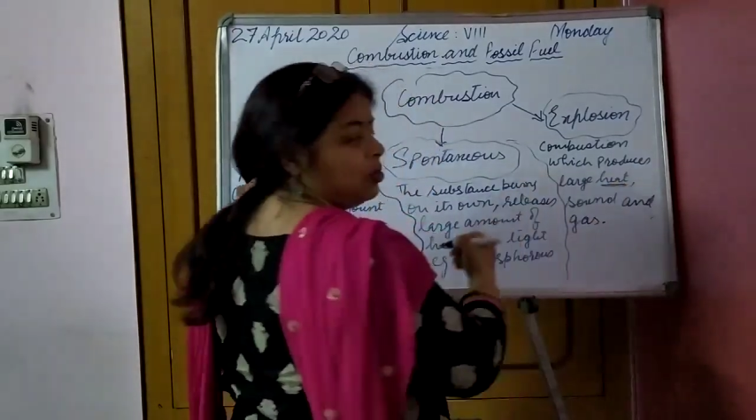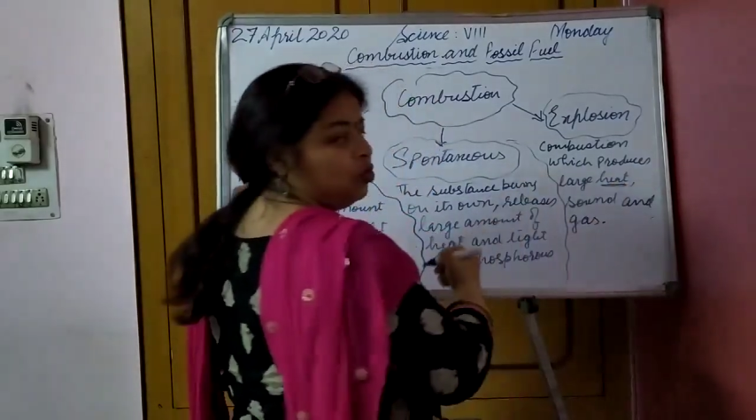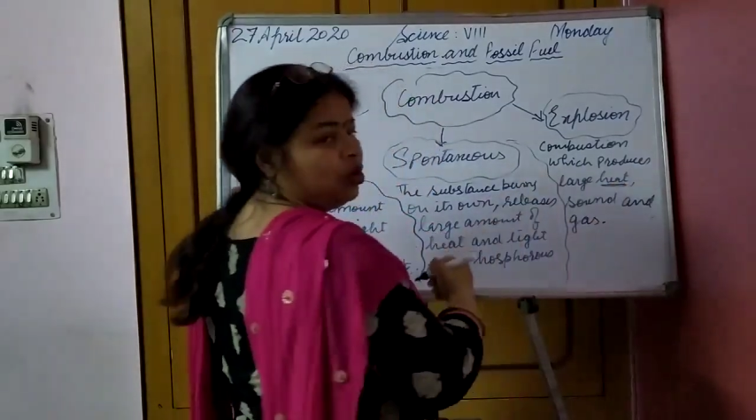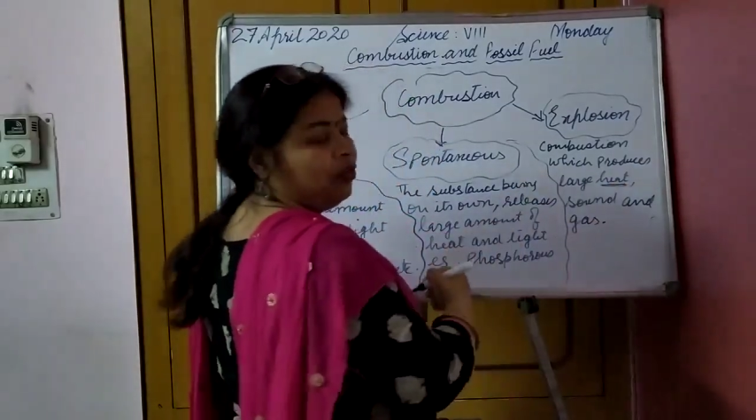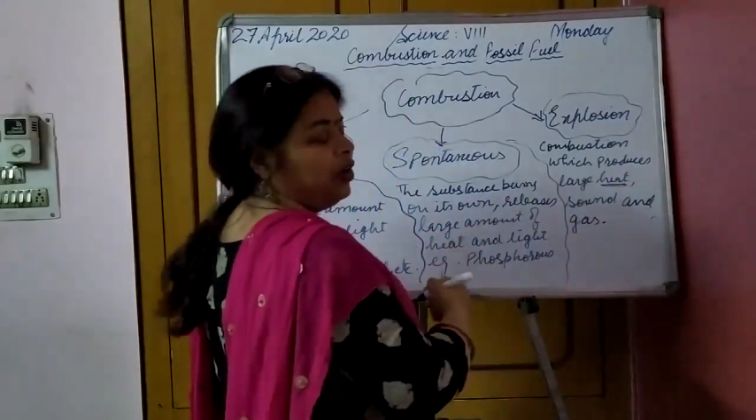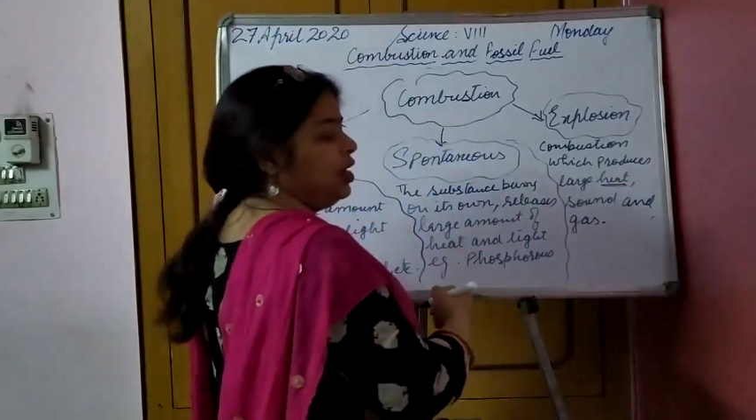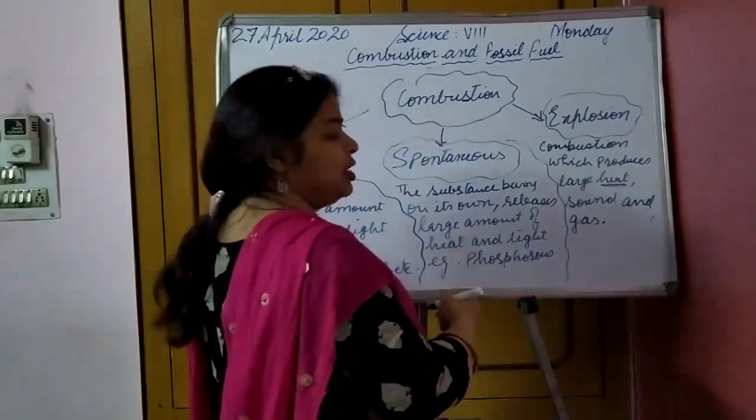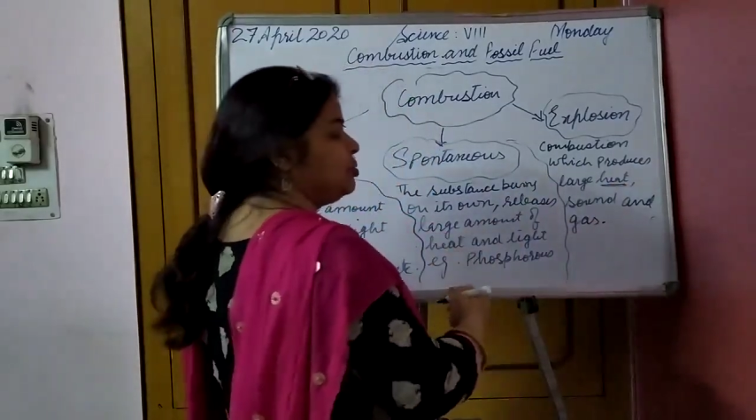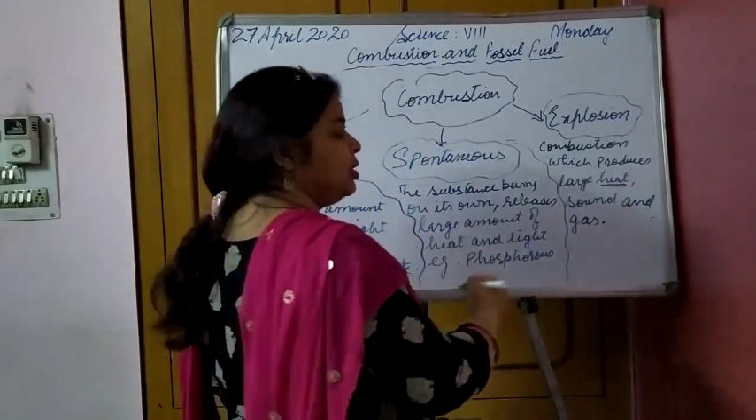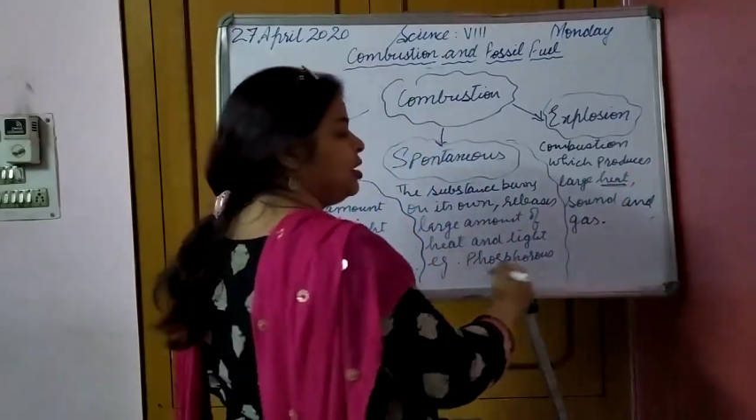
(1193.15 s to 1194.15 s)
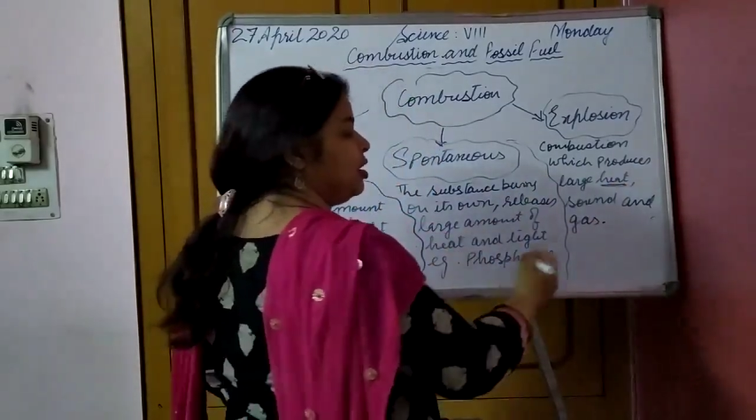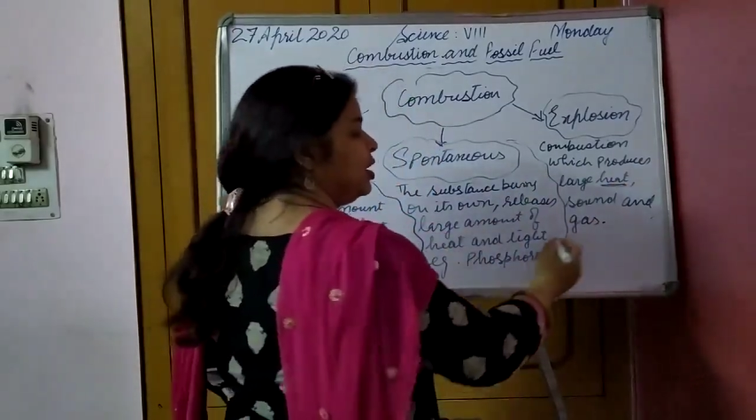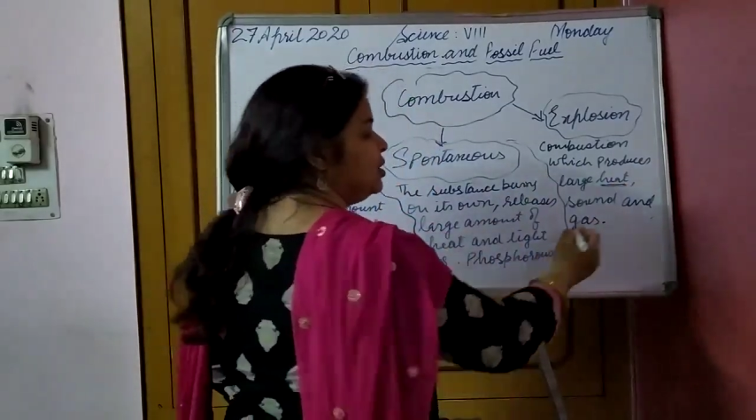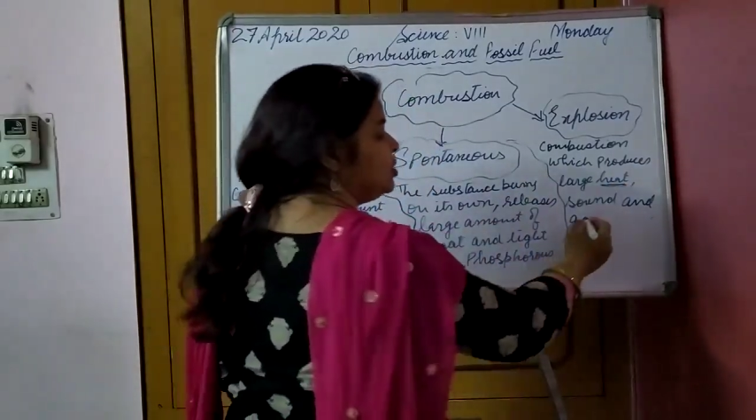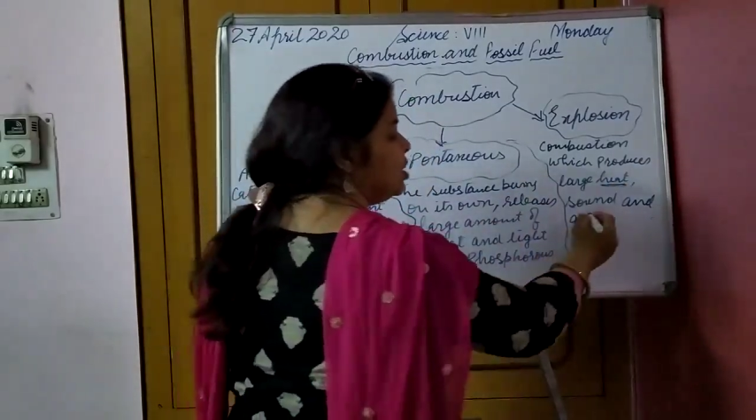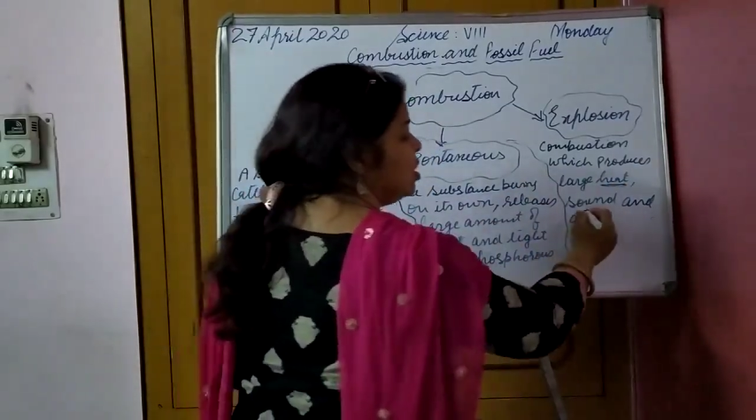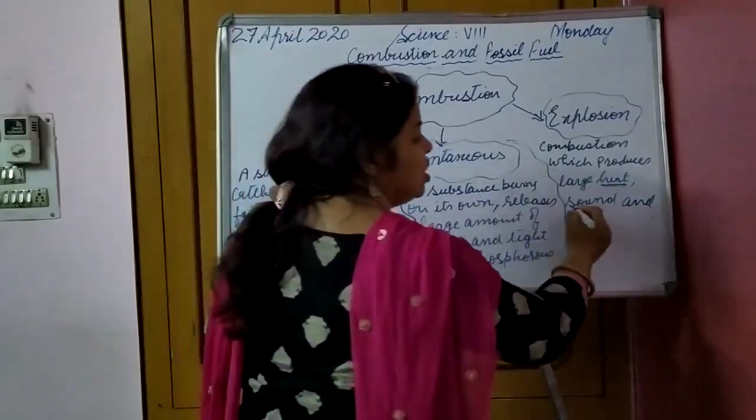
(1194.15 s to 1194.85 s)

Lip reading: amount of heat is being released,